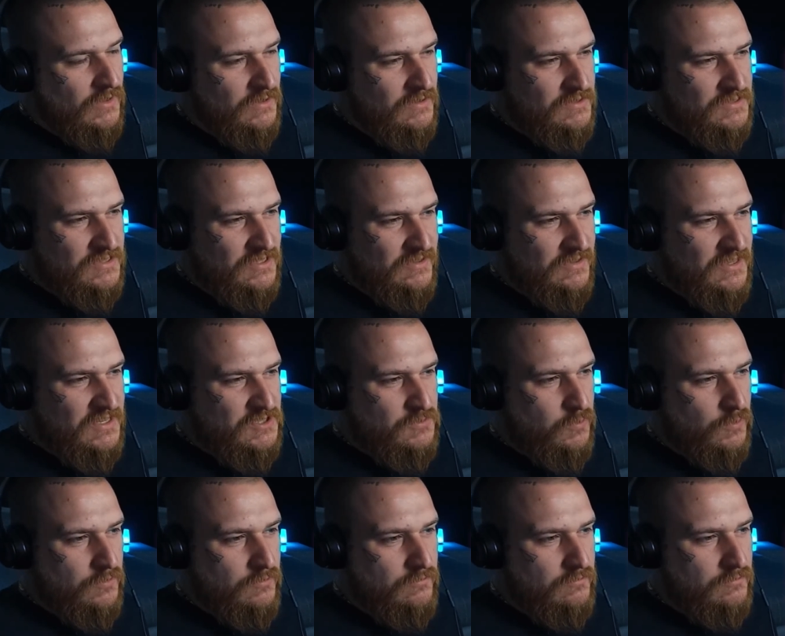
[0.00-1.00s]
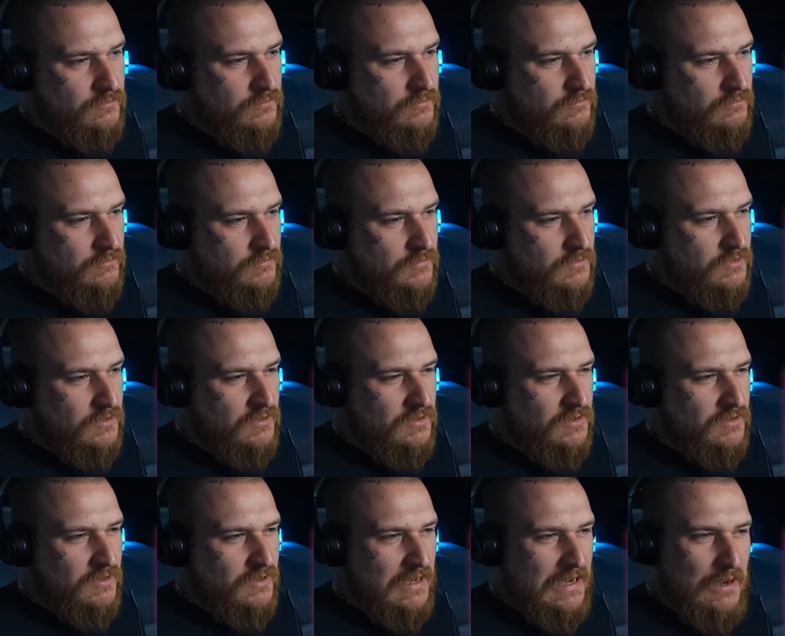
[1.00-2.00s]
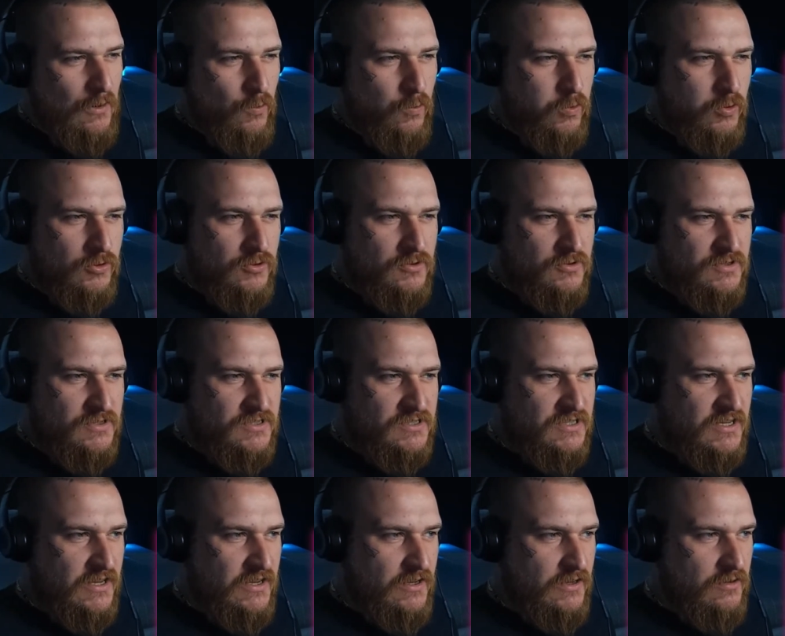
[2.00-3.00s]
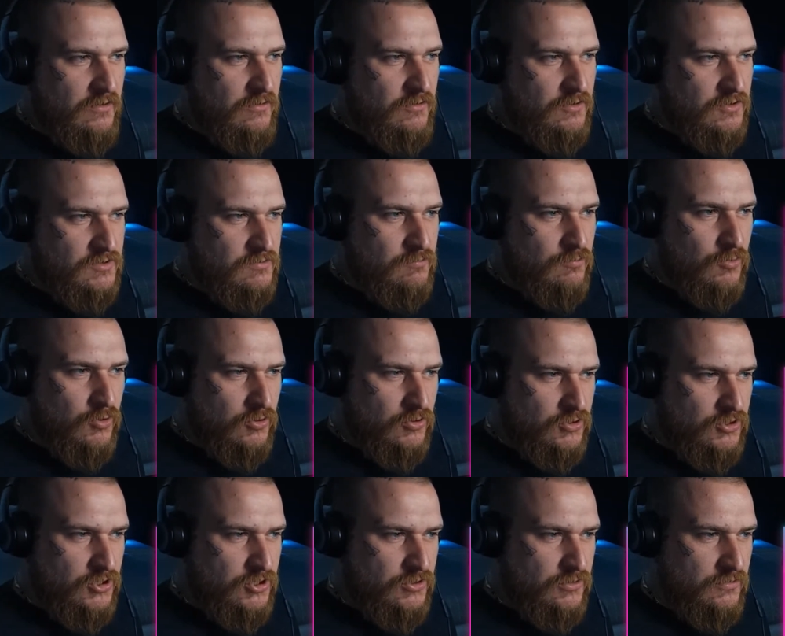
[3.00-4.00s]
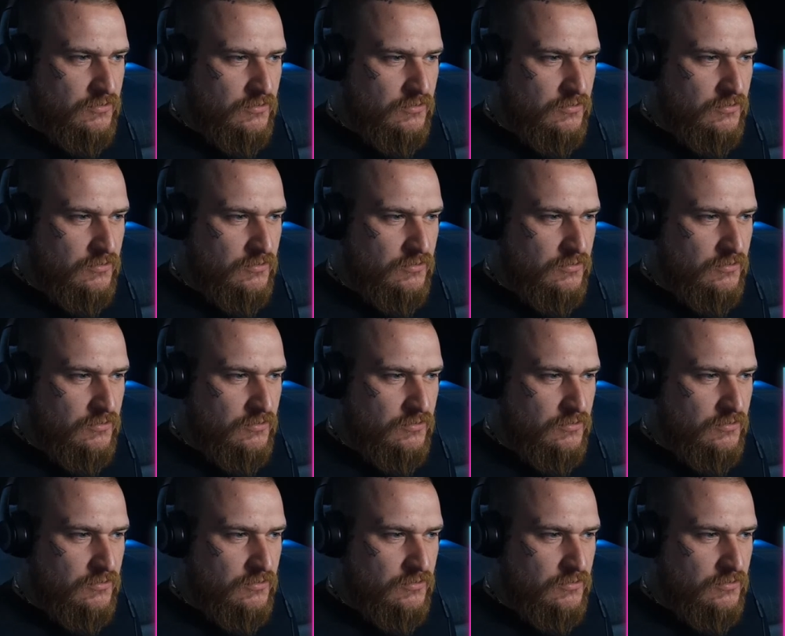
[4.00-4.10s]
See this one, I wouldn't say as much.